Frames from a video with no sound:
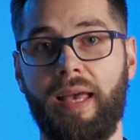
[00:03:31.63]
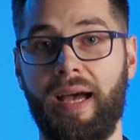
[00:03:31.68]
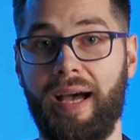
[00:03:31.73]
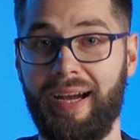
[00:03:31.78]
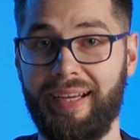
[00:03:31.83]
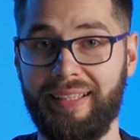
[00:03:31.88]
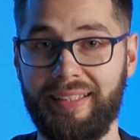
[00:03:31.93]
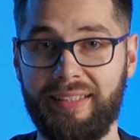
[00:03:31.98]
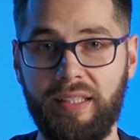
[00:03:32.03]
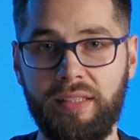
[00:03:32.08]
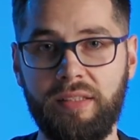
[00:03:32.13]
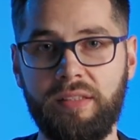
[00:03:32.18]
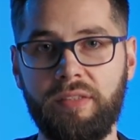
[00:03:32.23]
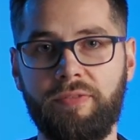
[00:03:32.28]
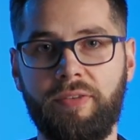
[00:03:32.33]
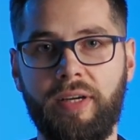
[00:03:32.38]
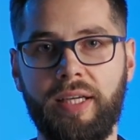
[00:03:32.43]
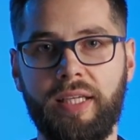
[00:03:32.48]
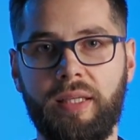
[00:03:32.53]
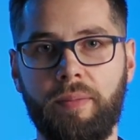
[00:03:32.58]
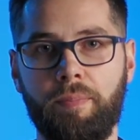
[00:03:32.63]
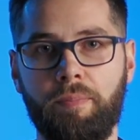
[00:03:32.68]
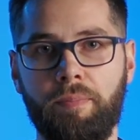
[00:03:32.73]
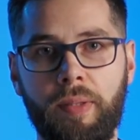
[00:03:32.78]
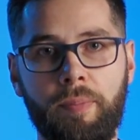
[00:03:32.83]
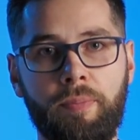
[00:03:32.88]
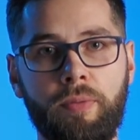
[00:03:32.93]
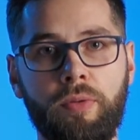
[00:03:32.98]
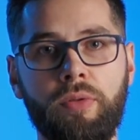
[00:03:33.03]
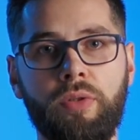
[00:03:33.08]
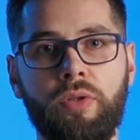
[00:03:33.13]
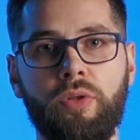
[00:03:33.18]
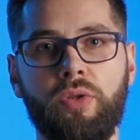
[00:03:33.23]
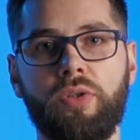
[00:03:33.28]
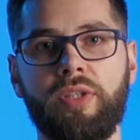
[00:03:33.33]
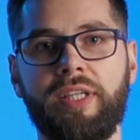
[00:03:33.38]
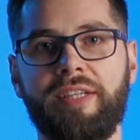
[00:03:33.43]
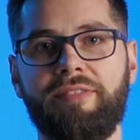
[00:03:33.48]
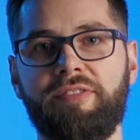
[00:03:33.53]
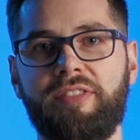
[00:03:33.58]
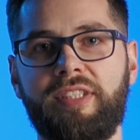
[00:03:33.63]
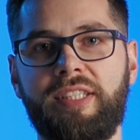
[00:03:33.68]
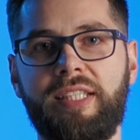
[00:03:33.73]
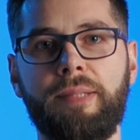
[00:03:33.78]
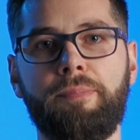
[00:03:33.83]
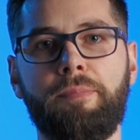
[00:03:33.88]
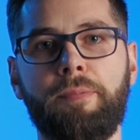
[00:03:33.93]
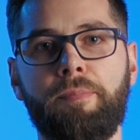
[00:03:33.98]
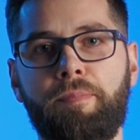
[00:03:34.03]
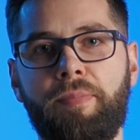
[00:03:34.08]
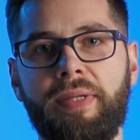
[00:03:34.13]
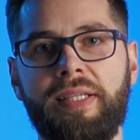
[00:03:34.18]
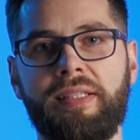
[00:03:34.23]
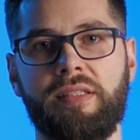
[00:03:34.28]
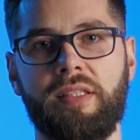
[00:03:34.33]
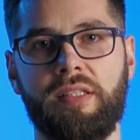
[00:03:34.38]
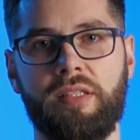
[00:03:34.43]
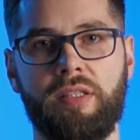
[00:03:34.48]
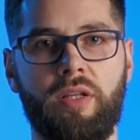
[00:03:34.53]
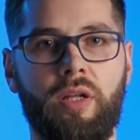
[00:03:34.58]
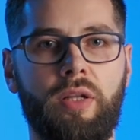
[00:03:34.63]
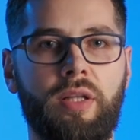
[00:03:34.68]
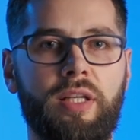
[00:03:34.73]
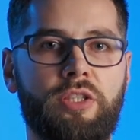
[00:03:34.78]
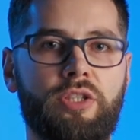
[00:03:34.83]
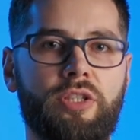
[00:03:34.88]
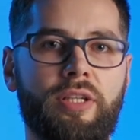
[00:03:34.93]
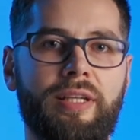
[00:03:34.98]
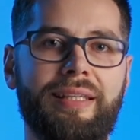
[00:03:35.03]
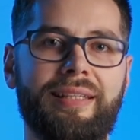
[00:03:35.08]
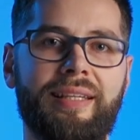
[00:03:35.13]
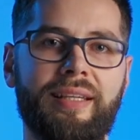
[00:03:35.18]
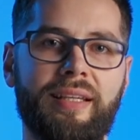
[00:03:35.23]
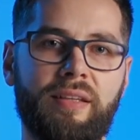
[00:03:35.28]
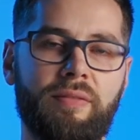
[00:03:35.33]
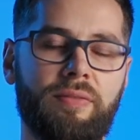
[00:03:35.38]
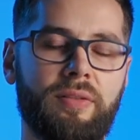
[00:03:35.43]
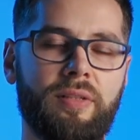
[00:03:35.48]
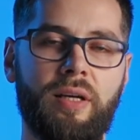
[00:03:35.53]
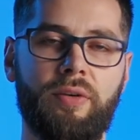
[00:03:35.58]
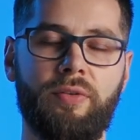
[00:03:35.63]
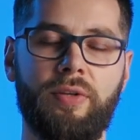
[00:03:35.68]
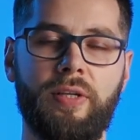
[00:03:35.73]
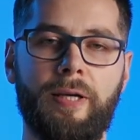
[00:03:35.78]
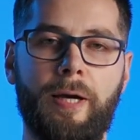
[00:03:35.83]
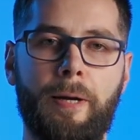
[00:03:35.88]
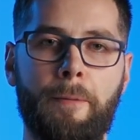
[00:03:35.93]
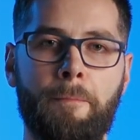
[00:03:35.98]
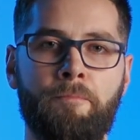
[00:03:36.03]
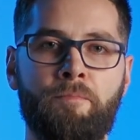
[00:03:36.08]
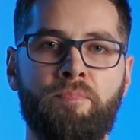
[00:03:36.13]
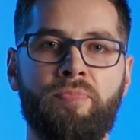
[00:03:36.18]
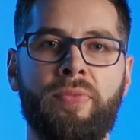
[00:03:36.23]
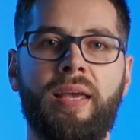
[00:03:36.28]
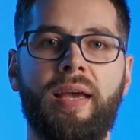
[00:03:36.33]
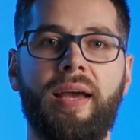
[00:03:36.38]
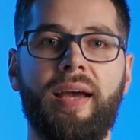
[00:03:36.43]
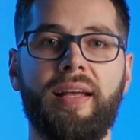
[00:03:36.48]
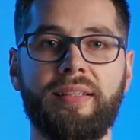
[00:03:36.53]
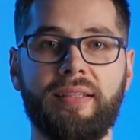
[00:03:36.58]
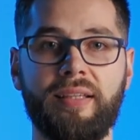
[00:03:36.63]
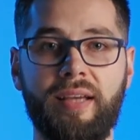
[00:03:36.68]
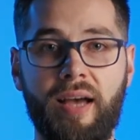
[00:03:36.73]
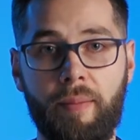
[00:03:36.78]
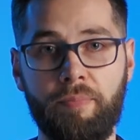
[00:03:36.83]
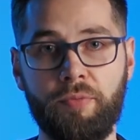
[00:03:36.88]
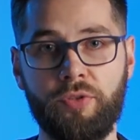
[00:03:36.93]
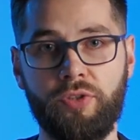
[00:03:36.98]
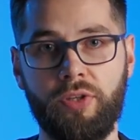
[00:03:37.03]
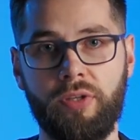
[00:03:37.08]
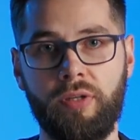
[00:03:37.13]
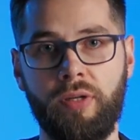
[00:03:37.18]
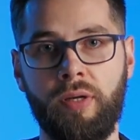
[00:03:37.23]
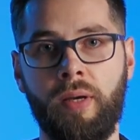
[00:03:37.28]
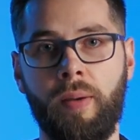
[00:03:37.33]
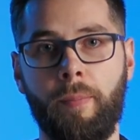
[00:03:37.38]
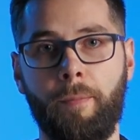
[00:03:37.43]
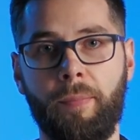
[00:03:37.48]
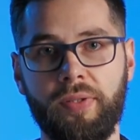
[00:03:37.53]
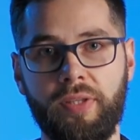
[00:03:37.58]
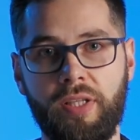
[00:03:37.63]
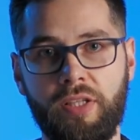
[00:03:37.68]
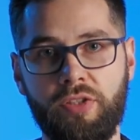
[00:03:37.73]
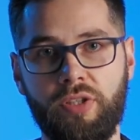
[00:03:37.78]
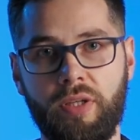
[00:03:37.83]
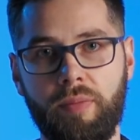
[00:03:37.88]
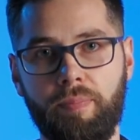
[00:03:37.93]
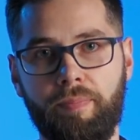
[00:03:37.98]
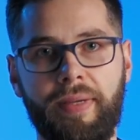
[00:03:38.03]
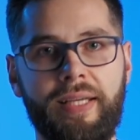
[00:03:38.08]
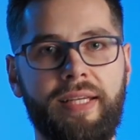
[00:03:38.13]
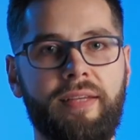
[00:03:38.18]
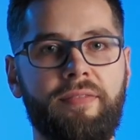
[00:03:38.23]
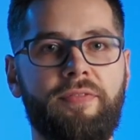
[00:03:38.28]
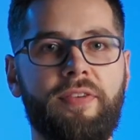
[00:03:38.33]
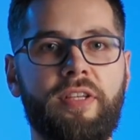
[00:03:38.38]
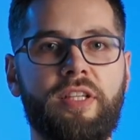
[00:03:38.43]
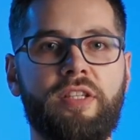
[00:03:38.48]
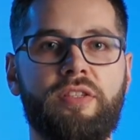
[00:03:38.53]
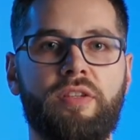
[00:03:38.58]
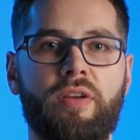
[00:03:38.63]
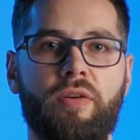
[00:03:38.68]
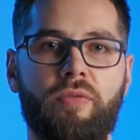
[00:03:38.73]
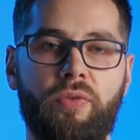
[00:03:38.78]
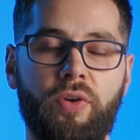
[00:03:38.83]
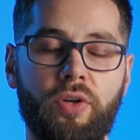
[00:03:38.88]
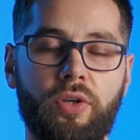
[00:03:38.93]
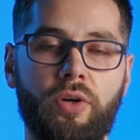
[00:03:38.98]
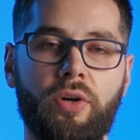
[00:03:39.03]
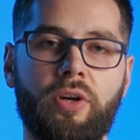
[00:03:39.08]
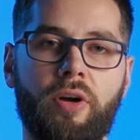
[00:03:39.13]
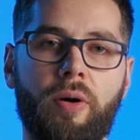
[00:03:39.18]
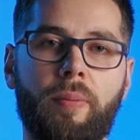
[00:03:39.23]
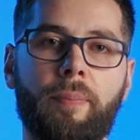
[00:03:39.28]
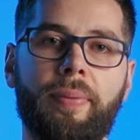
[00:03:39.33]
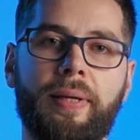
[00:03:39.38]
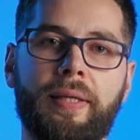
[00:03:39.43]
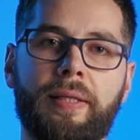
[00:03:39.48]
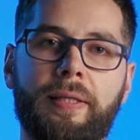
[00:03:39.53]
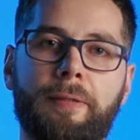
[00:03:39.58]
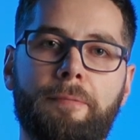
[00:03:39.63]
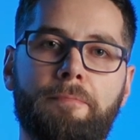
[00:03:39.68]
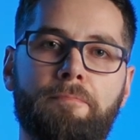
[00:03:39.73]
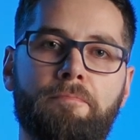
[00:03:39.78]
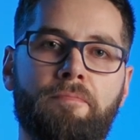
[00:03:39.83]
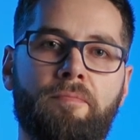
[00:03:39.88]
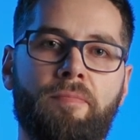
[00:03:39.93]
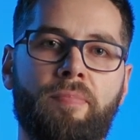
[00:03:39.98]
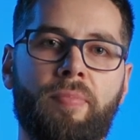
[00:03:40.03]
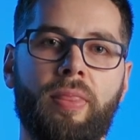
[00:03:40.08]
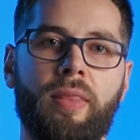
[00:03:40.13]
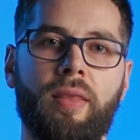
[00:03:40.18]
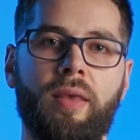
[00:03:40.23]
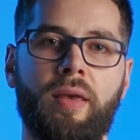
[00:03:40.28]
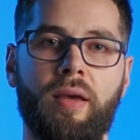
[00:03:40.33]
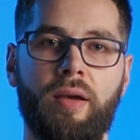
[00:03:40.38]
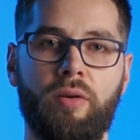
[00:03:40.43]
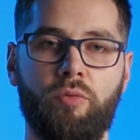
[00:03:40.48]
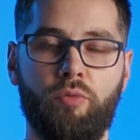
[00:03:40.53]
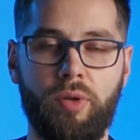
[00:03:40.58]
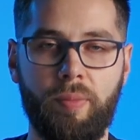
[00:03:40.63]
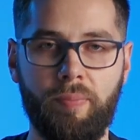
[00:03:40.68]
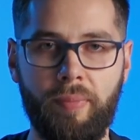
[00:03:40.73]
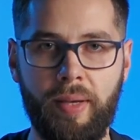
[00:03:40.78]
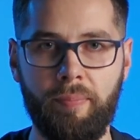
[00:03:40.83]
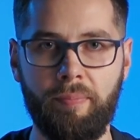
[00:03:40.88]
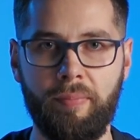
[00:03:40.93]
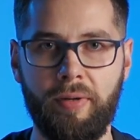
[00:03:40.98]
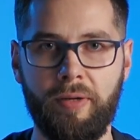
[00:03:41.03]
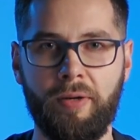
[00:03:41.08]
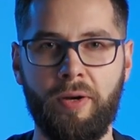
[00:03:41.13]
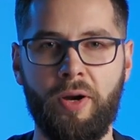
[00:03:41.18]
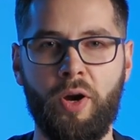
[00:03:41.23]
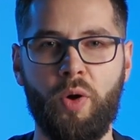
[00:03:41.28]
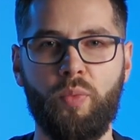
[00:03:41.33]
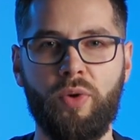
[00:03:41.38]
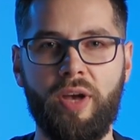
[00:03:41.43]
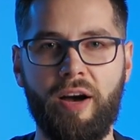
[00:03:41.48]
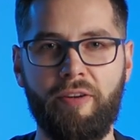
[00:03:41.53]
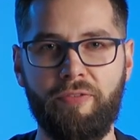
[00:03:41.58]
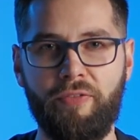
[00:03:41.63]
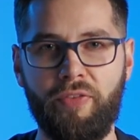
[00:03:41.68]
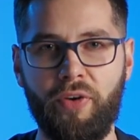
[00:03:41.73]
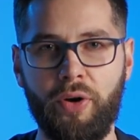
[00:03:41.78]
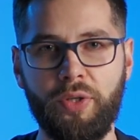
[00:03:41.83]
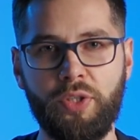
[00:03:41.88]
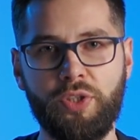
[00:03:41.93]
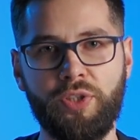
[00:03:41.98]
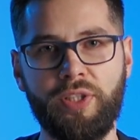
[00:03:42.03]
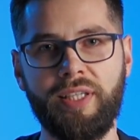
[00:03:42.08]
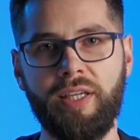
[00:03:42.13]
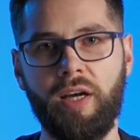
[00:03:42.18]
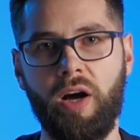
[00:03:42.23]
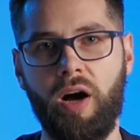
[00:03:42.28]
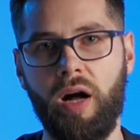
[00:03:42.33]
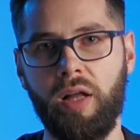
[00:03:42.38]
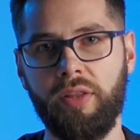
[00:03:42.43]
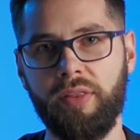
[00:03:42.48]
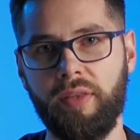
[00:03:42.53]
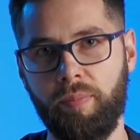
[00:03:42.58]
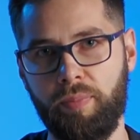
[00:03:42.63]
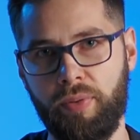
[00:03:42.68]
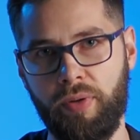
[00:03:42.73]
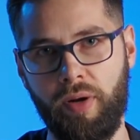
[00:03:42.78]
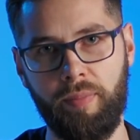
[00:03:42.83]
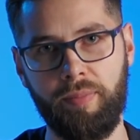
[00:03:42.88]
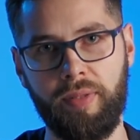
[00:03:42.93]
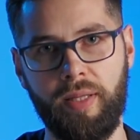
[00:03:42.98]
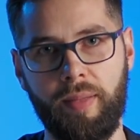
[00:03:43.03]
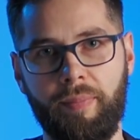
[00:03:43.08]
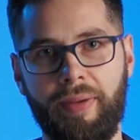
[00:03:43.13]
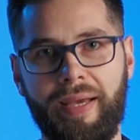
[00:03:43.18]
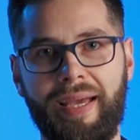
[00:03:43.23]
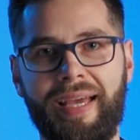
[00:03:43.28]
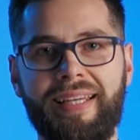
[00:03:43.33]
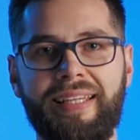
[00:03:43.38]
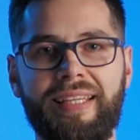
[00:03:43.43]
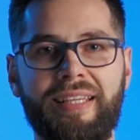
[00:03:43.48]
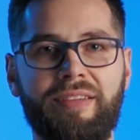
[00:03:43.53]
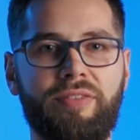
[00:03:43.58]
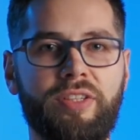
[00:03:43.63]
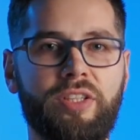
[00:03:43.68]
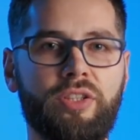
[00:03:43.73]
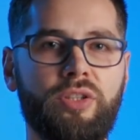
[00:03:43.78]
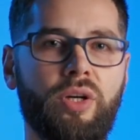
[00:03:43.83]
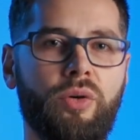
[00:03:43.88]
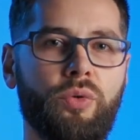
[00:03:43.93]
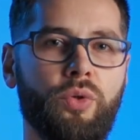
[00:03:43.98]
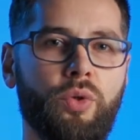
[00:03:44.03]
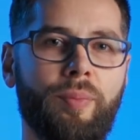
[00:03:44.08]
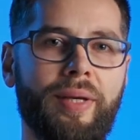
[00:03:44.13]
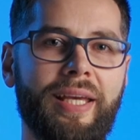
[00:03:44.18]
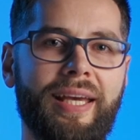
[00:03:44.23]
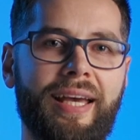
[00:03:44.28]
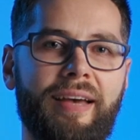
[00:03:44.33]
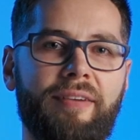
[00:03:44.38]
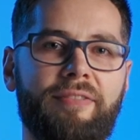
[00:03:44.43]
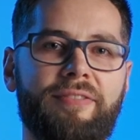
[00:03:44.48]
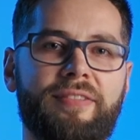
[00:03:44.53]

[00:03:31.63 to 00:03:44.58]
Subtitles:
identify key people who have deep business knowledge in the given area, and capture potential benefits for your company. Remember, we are focusing on the problem, and even though you may have